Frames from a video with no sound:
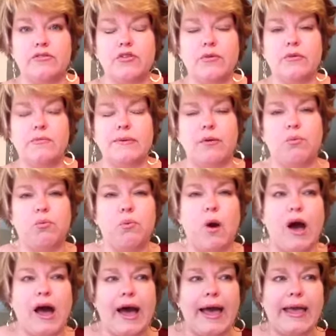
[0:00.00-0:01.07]
So it would be
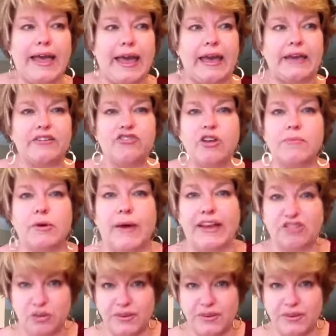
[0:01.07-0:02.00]
Y-H-W-H.